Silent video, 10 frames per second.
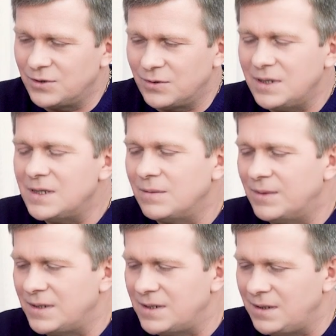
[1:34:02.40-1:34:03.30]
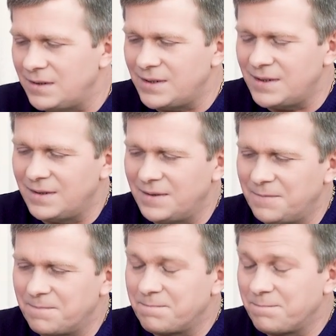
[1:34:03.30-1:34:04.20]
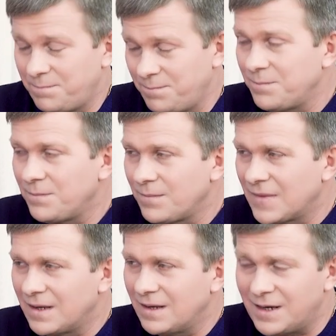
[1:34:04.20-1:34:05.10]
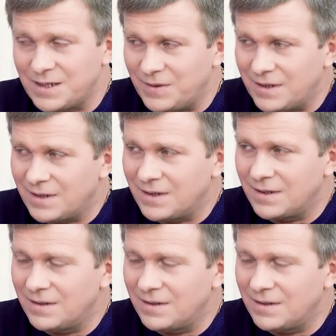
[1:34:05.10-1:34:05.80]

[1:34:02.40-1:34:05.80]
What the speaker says: that you have been seduced. Isn't it so?